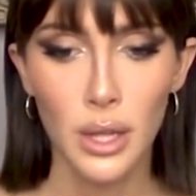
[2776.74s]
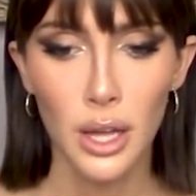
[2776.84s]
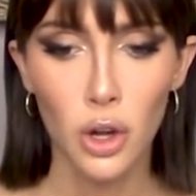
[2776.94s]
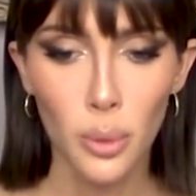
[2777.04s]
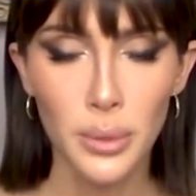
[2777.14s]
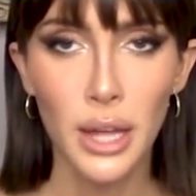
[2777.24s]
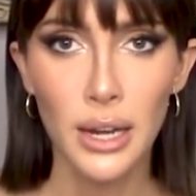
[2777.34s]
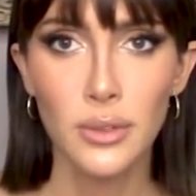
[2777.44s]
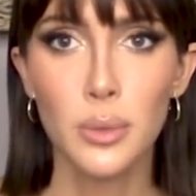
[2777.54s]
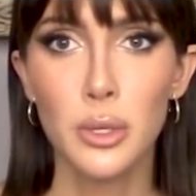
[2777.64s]
an open line
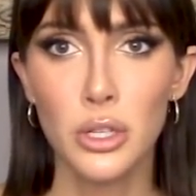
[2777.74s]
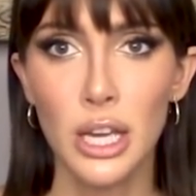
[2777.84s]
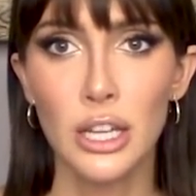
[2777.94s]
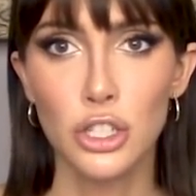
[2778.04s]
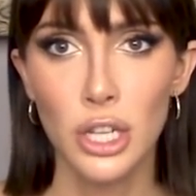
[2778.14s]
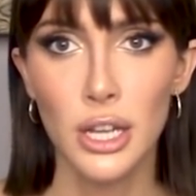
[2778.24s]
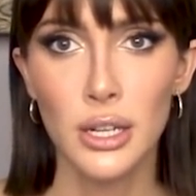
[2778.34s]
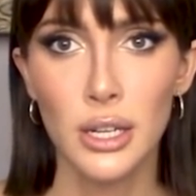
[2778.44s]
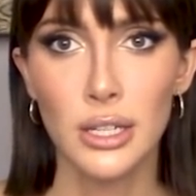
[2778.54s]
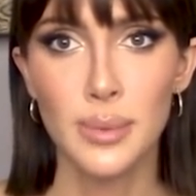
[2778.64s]
of communication,
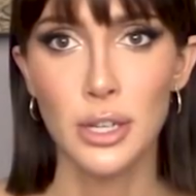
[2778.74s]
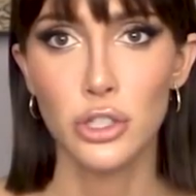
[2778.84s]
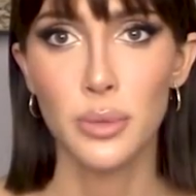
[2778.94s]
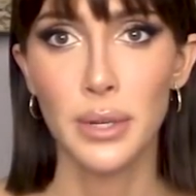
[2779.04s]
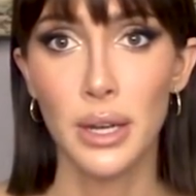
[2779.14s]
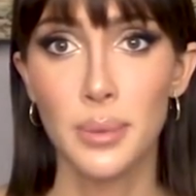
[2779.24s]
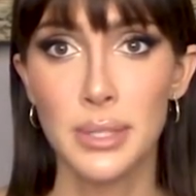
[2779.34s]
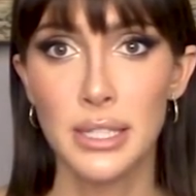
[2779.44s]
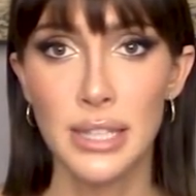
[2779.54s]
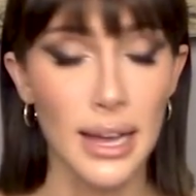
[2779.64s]
especially when it comes
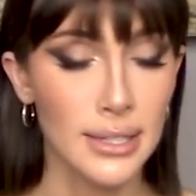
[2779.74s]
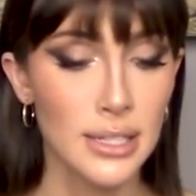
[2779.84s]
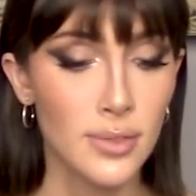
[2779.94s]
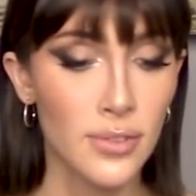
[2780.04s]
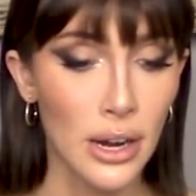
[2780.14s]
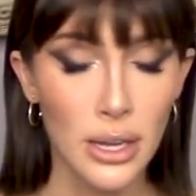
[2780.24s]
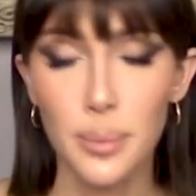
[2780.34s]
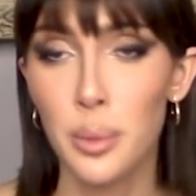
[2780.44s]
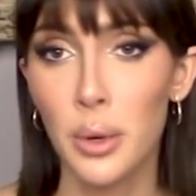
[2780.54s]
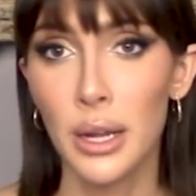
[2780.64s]
to sex, is very
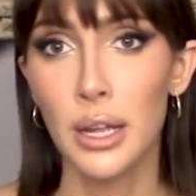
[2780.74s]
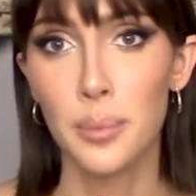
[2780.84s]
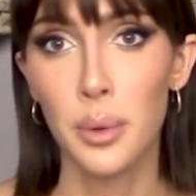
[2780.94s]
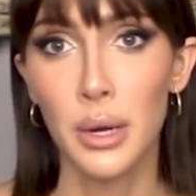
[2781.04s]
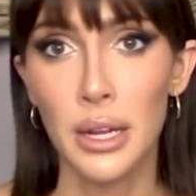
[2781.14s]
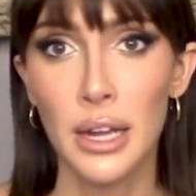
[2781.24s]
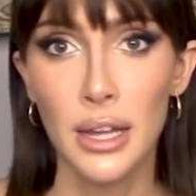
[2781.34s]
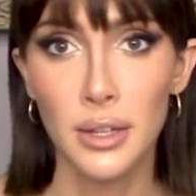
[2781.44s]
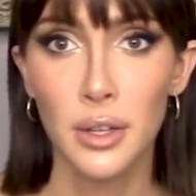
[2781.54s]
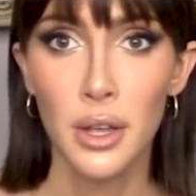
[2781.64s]
important important at